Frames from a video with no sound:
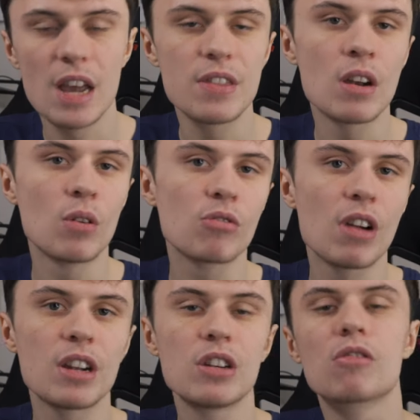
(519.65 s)
and then
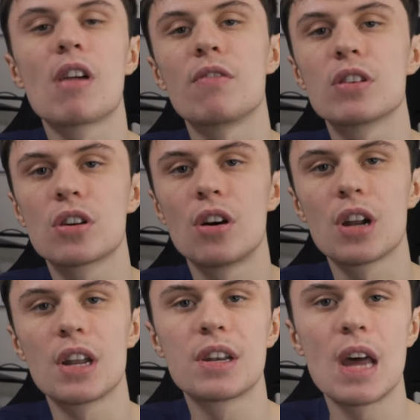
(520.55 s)
upgrading your graphics
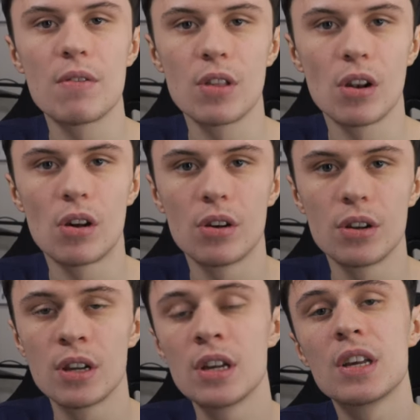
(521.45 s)
card down the line.